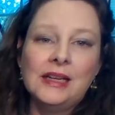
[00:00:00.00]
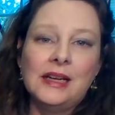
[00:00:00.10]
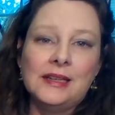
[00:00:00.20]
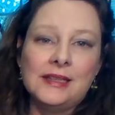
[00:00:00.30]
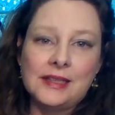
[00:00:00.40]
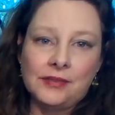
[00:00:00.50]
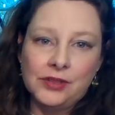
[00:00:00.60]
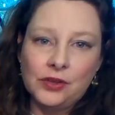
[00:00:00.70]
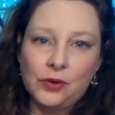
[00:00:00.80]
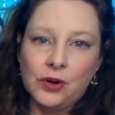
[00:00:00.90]
a
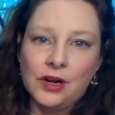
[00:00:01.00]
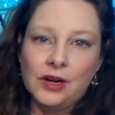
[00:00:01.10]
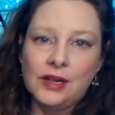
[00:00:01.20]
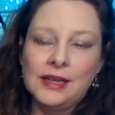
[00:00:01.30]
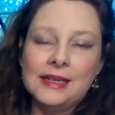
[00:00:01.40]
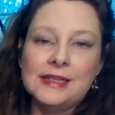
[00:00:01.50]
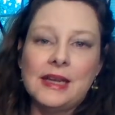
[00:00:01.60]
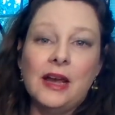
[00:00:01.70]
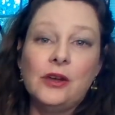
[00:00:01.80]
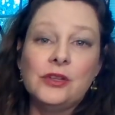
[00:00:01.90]
7th chord
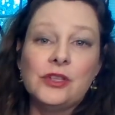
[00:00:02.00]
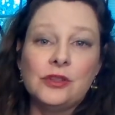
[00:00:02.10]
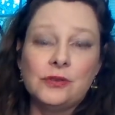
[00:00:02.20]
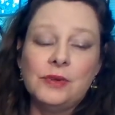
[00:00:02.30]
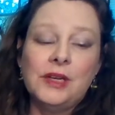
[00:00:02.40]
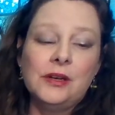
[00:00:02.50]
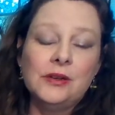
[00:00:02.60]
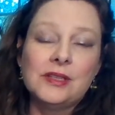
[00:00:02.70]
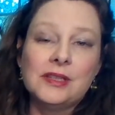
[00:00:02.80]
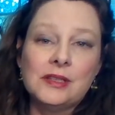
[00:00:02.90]
down to 3
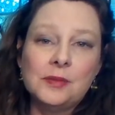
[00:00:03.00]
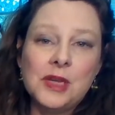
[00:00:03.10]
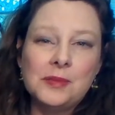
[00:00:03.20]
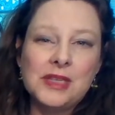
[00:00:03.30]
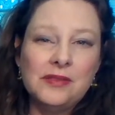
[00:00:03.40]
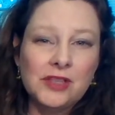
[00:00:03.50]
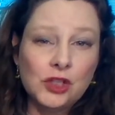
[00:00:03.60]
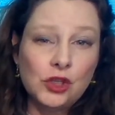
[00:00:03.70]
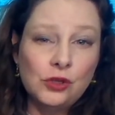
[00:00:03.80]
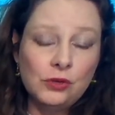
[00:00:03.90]
notes and sometimes even 2